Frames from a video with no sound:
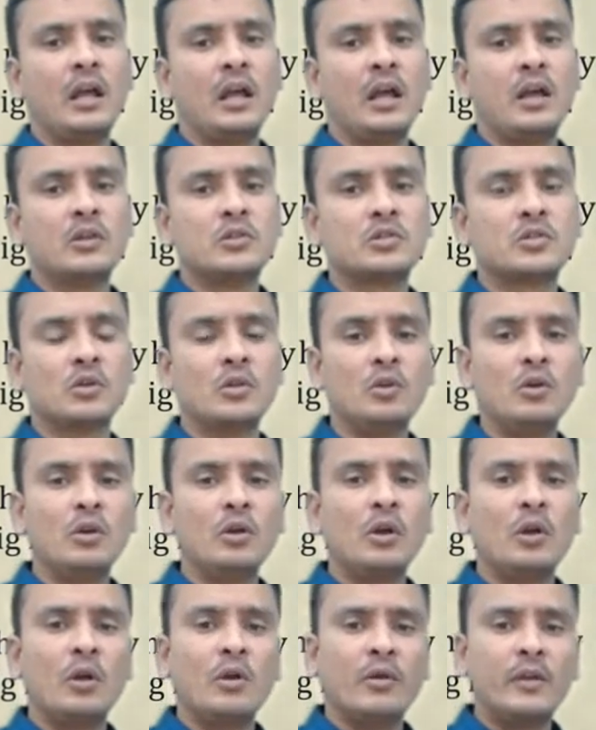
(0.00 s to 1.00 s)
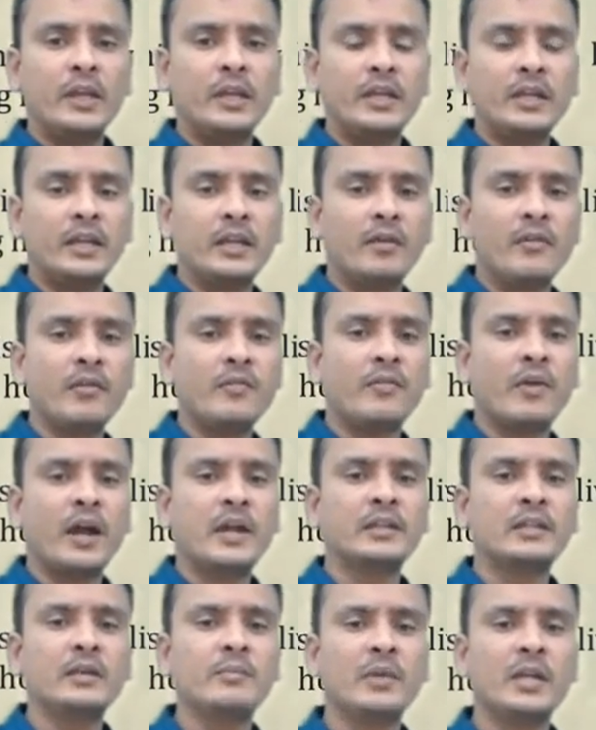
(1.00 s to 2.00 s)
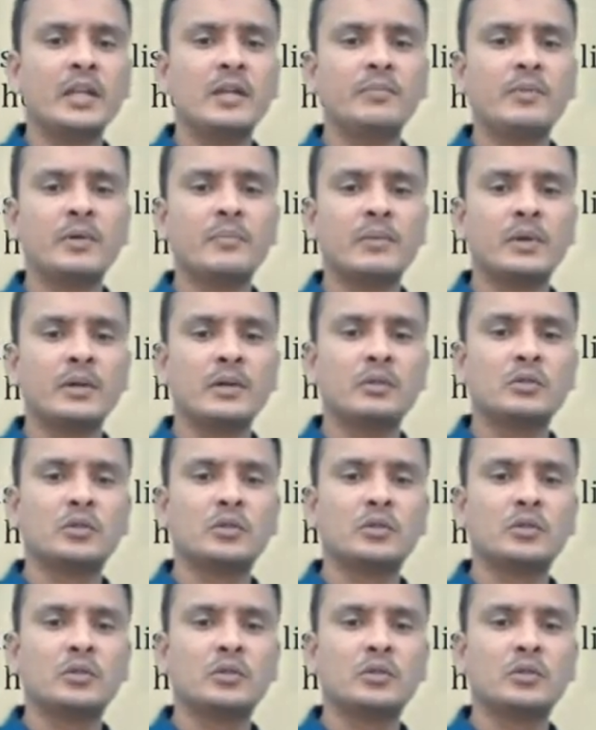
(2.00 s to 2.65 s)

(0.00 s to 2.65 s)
So in India we find the many people,